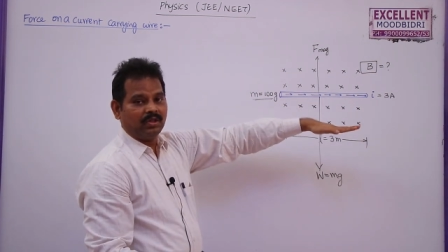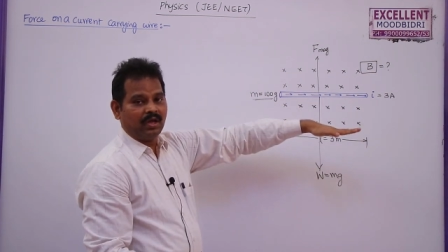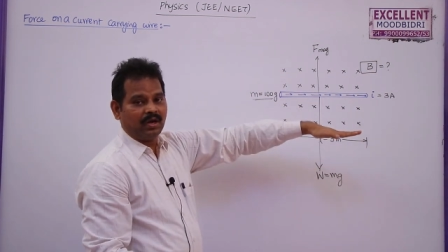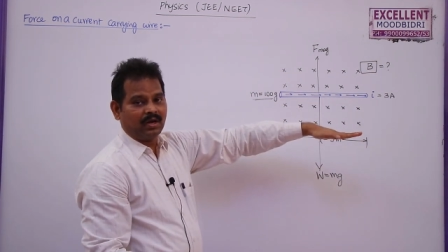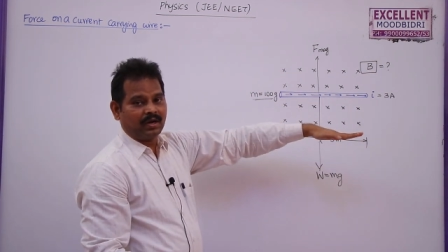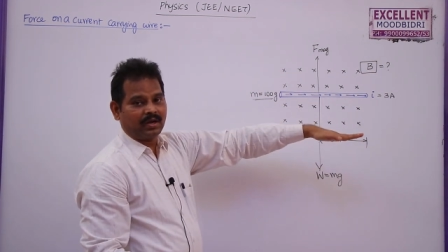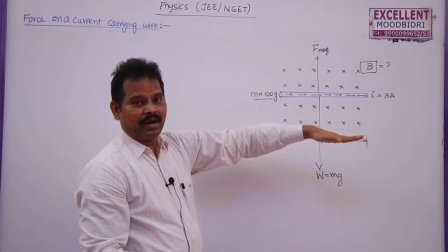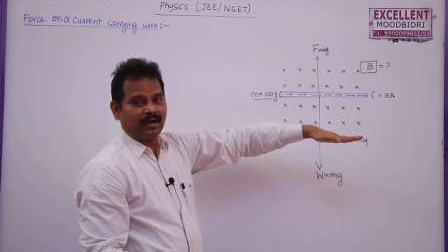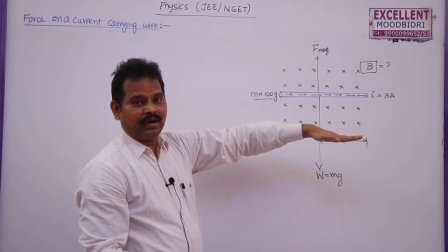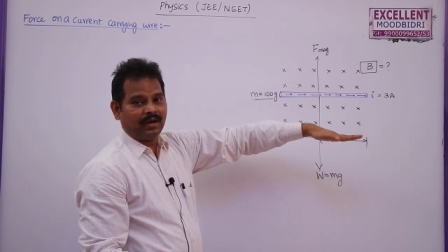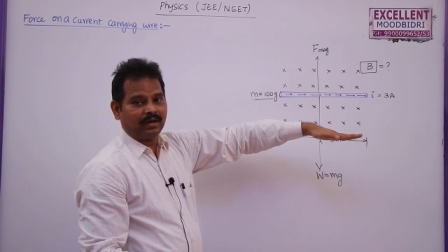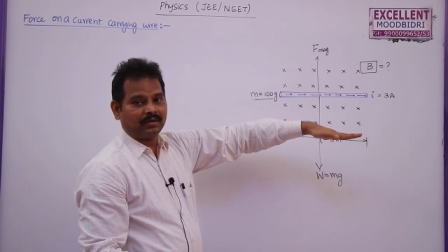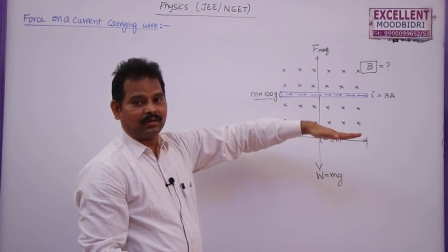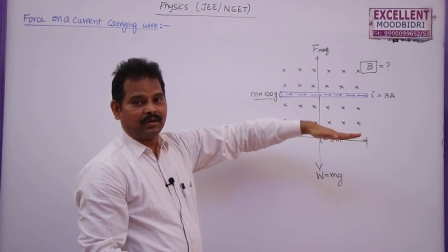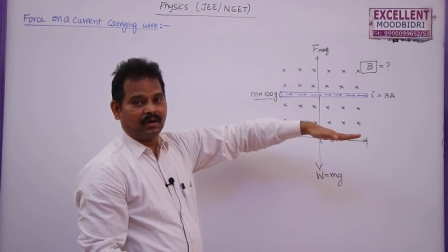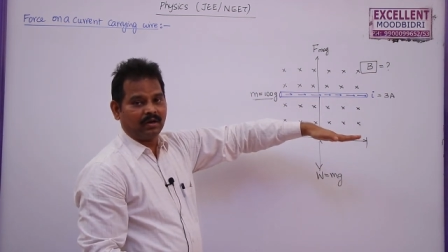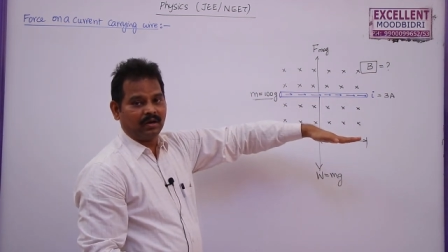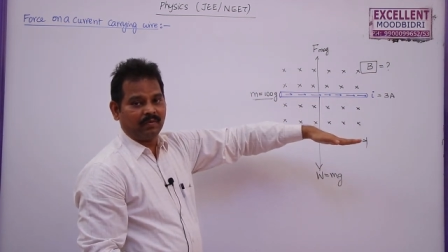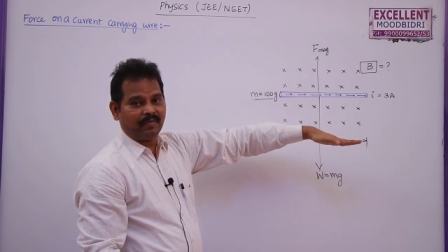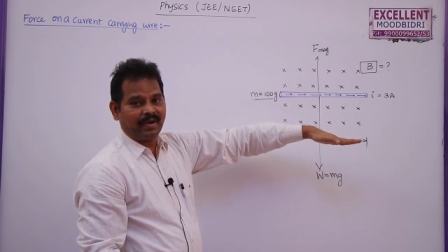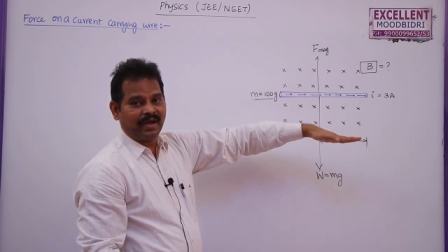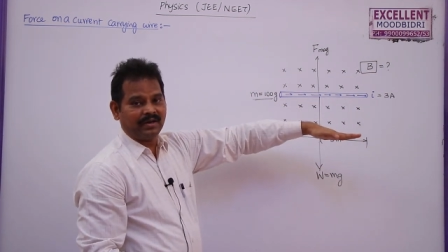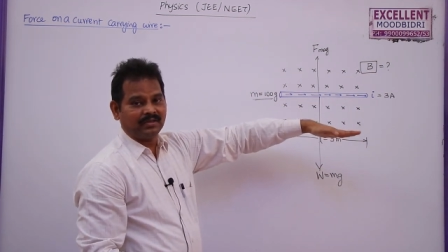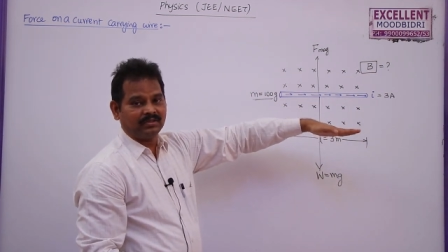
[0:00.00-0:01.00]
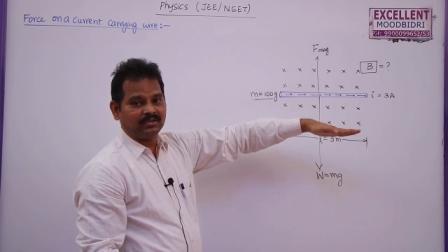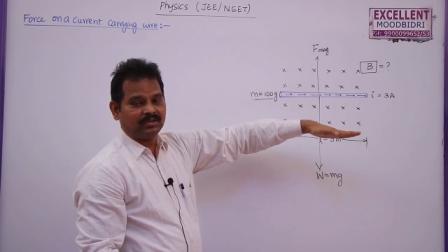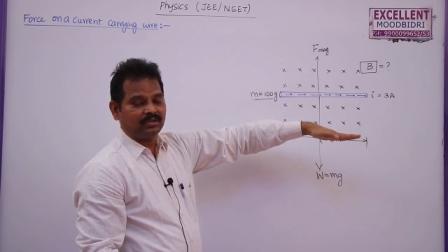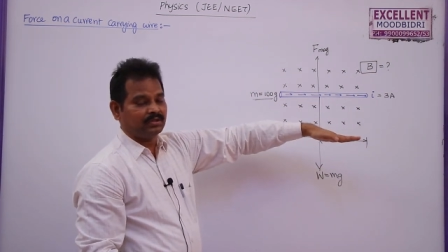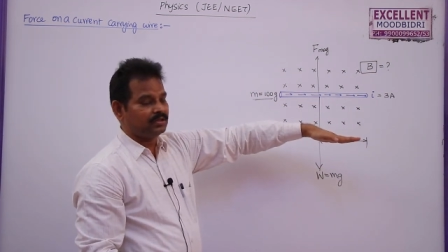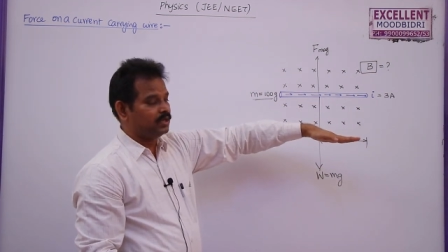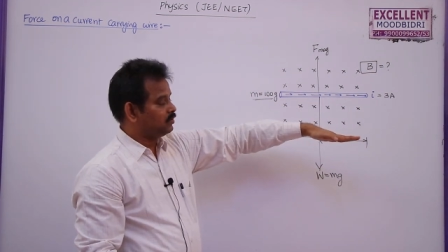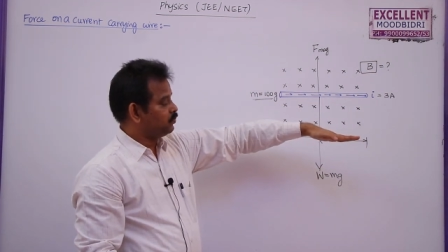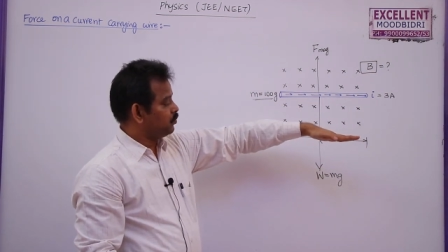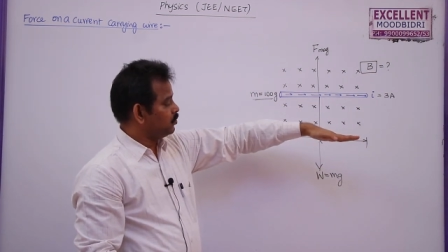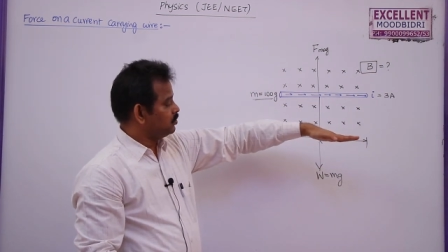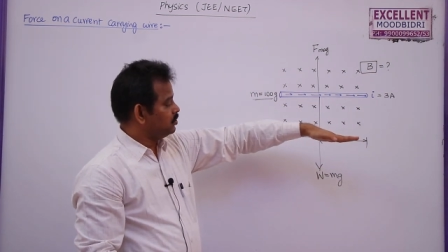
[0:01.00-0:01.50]
then conductor remains
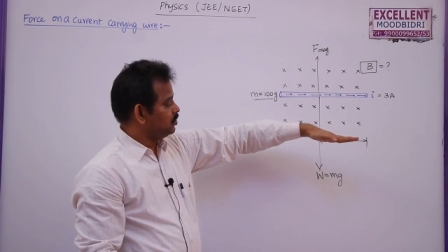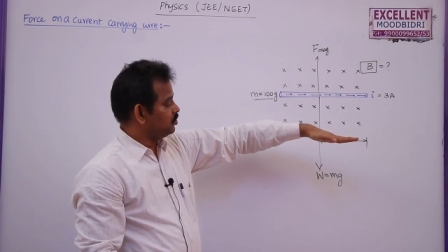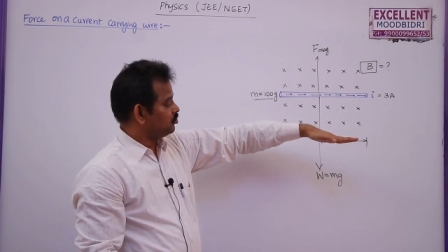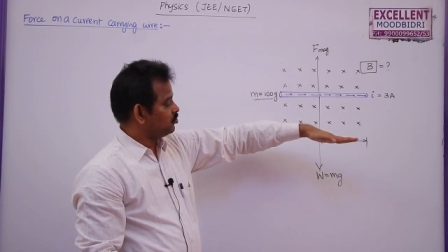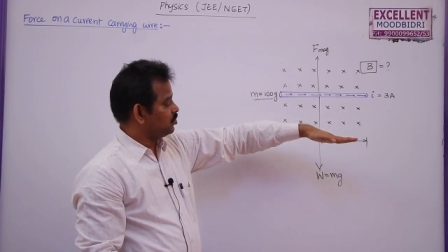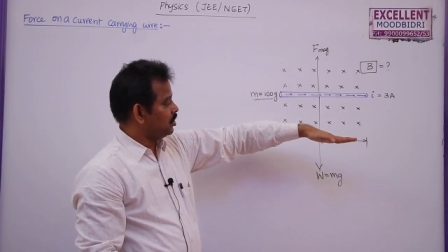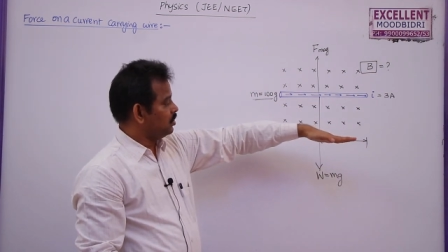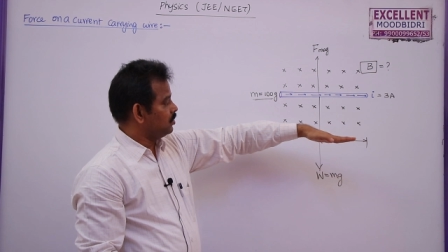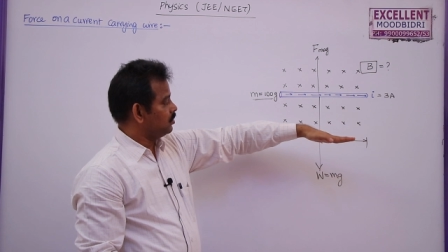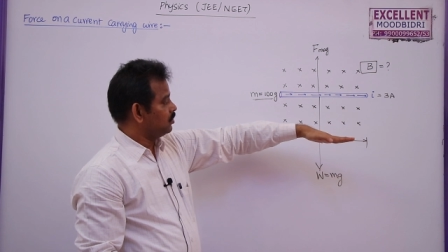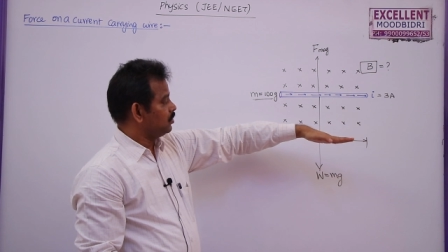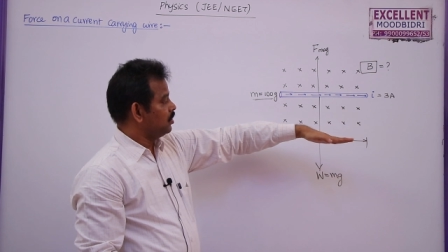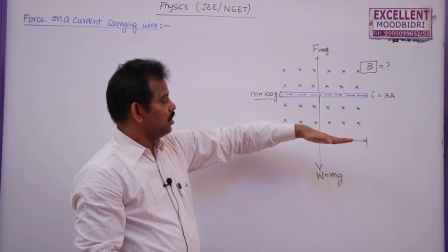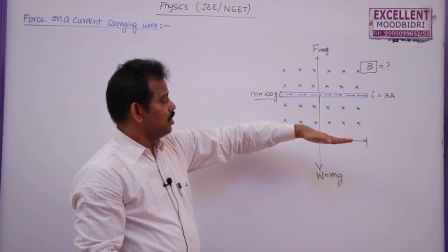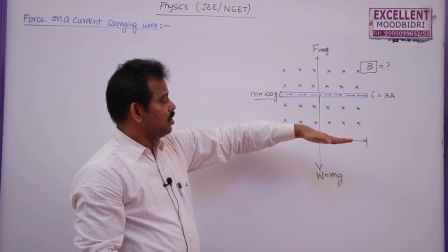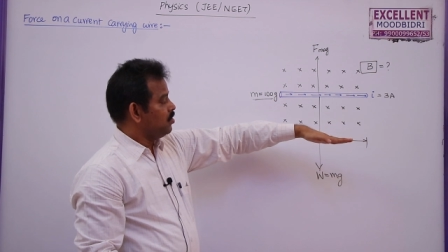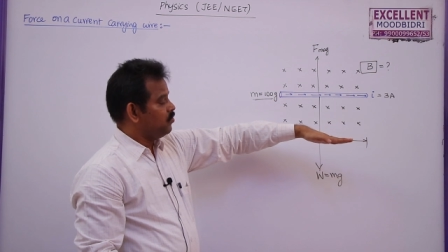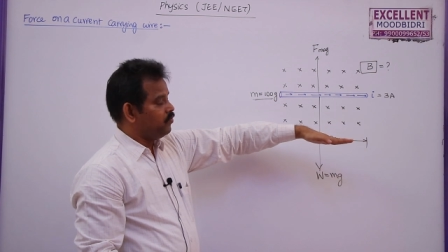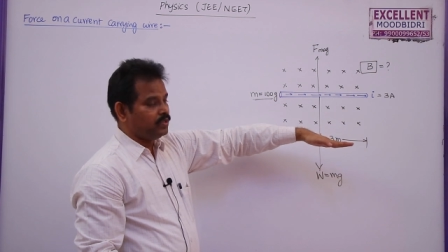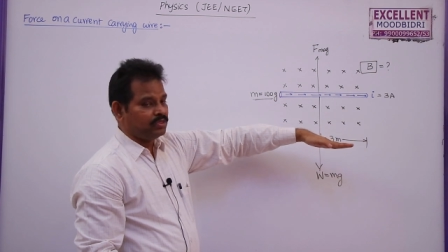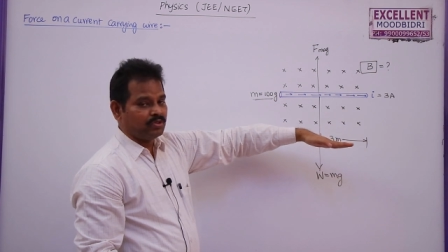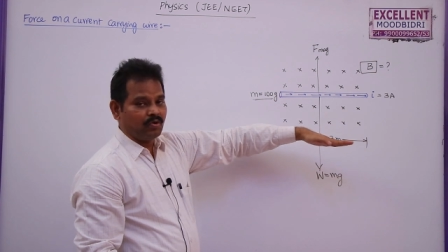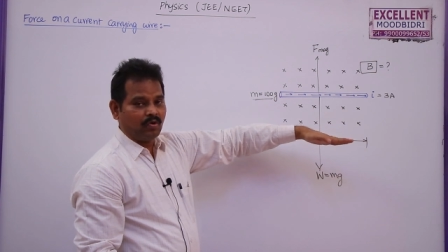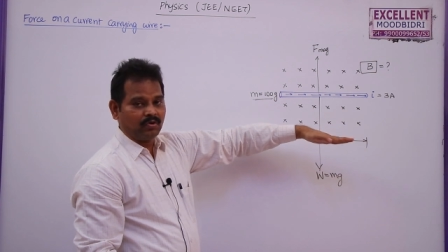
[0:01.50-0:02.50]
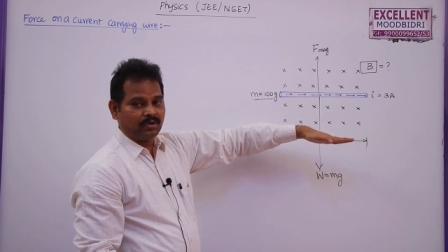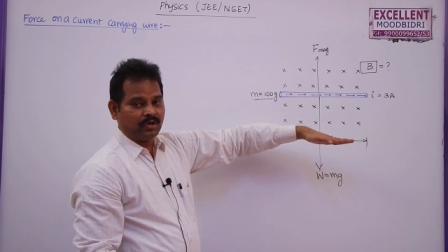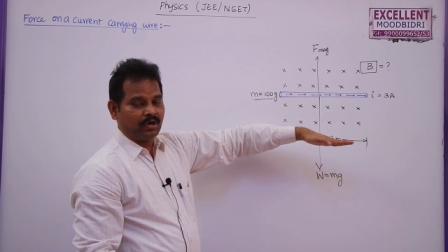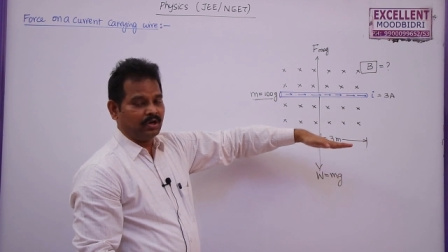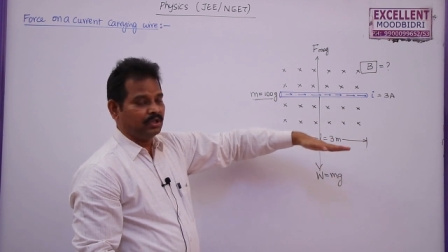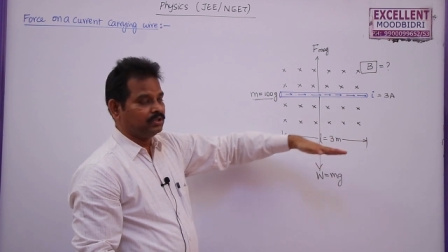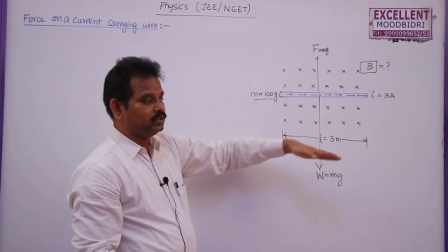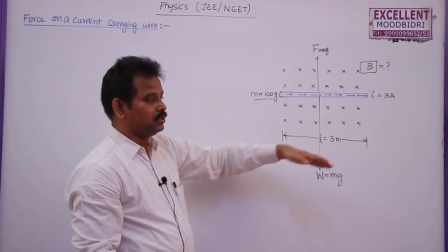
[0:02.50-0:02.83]
in that position without any